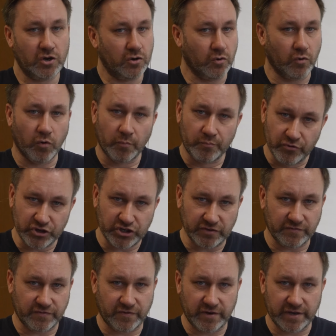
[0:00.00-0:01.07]
or bridging
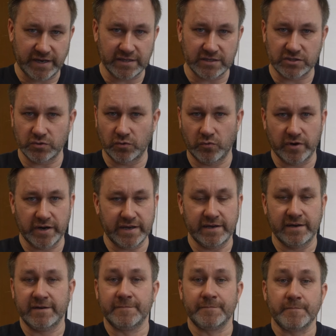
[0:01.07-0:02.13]
finance or a
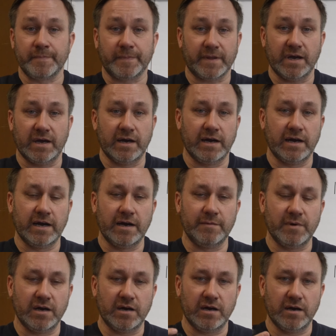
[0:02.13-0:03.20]

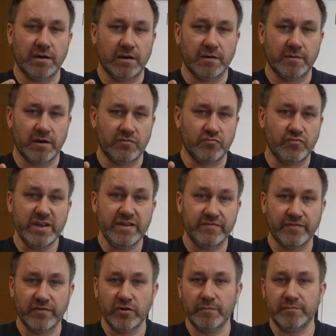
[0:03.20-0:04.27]

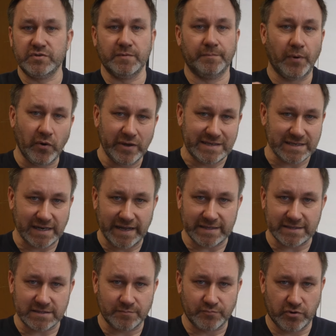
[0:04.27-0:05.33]
refurb to
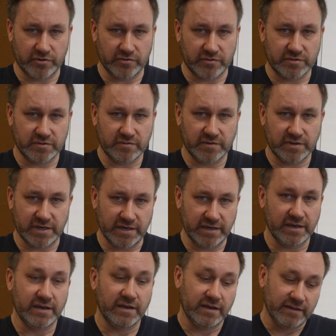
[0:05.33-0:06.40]
buy-to-let product, okay?
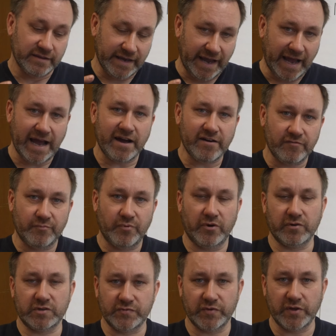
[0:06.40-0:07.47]
They have
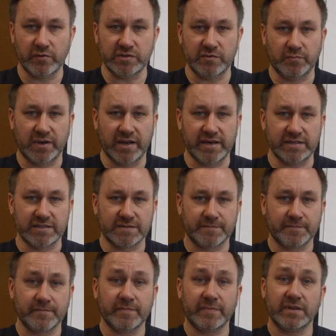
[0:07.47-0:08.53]
products for those in place.
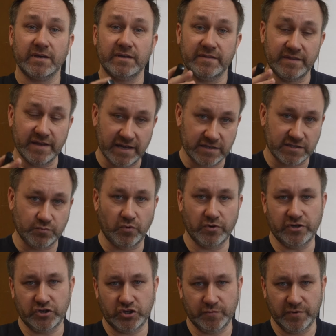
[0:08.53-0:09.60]
That's what
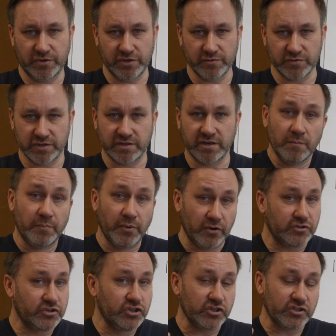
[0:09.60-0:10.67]
you should be using.
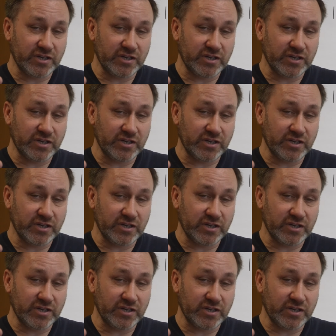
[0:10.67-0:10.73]
But just to